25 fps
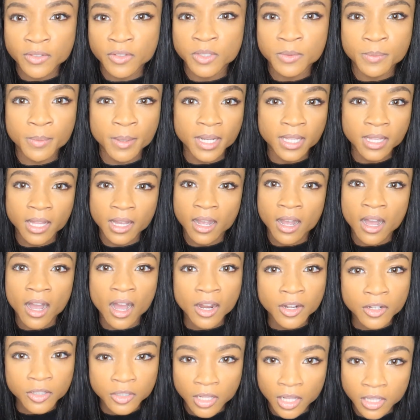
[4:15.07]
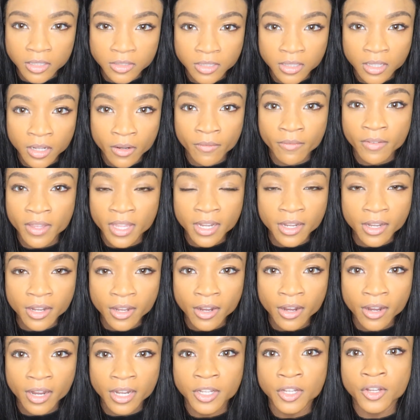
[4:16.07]
If you're spending like $100 at a
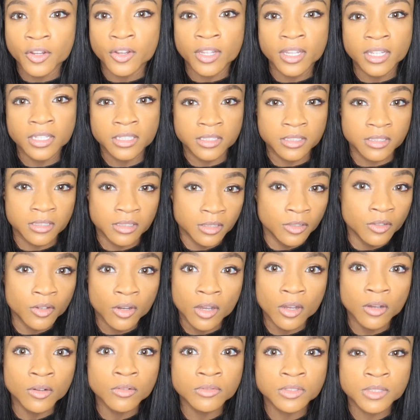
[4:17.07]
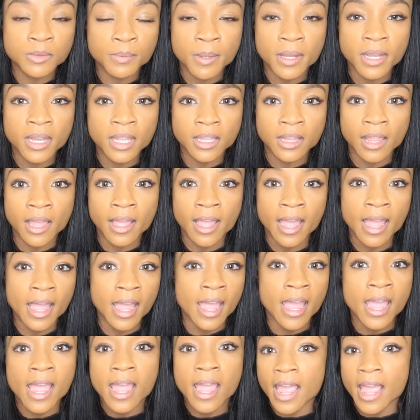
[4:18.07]
vendor and you're, you know, spending like
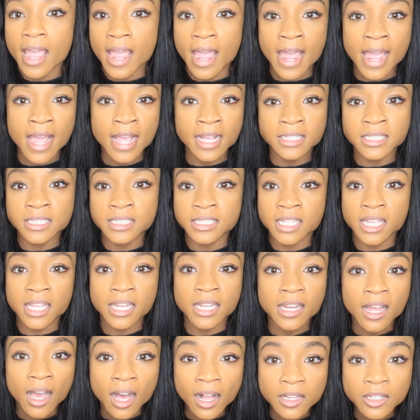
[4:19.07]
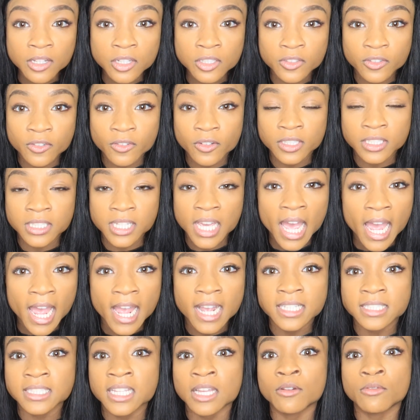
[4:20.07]
$8 to $10 for
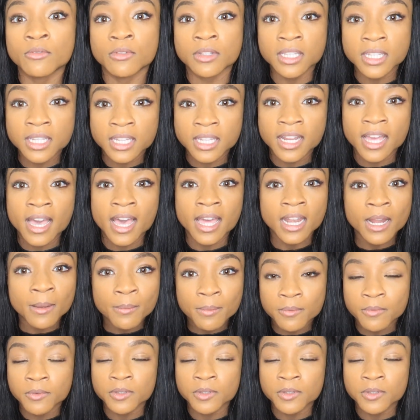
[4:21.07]
tax, that really can add up.